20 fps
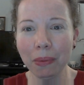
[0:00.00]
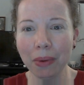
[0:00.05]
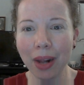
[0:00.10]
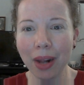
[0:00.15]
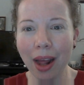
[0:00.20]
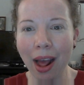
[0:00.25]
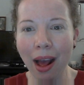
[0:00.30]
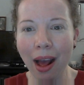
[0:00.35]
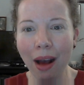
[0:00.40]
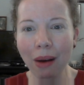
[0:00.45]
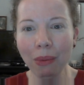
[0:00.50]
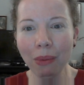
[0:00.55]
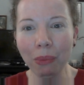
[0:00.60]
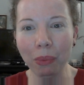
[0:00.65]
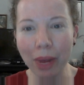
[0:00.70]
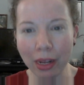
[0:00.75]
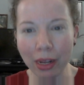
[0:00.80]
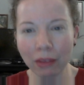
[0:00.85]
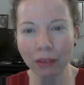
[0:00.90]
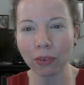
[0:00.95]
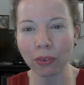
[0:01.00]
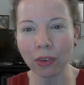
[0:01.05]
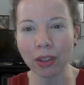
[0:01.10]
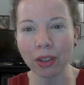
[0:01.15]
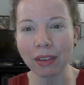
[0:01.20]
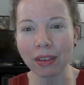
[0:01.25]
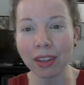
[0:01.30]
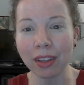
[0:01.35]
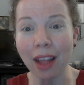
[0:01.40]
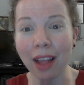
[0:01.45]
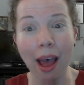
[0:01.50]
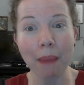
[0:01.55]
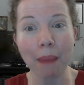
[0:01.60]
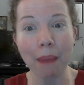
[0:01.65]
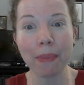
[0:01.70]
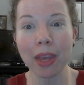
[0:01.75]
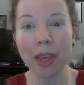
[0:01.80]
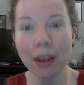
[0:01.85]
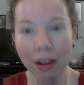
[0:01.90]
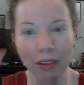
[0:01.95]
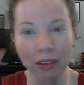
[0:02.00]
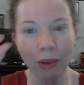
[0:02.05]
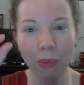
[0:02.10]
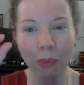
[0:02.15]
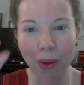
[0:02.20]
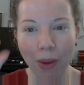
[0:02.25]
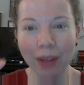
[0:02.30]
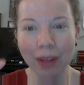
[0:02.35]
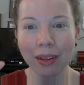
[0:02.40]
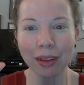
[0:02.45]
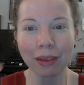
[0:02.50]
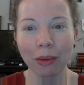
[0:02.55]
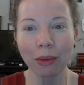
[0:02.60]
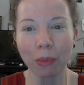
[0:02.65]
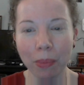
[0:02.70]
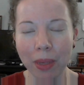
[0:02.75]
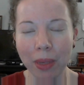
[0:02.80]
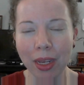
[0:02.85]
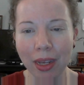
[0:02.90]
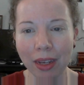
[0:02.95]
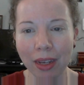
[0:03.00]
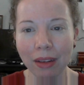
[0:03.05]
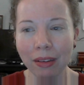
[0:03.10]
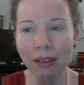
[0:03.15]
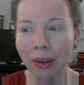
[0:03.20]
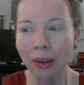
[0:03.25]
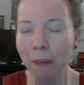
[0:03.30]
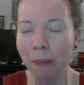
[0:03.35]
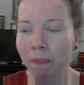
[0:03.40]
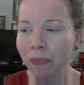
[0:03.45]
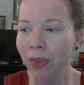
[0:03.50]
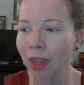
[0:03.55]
How wasteful is that because of one little piece?